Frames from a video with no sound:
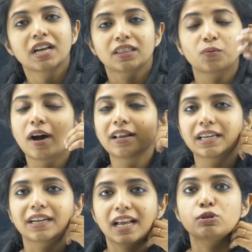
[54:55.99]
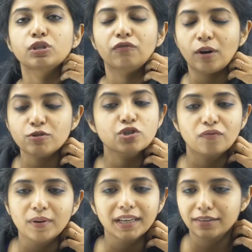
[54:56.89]
the one that helps in the formation
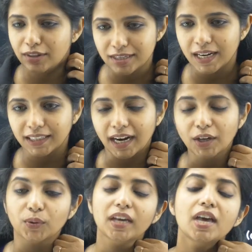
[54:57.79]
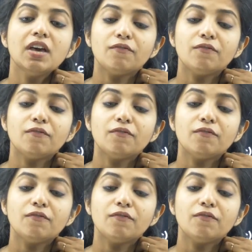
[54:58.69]
of milk and things like that, okay,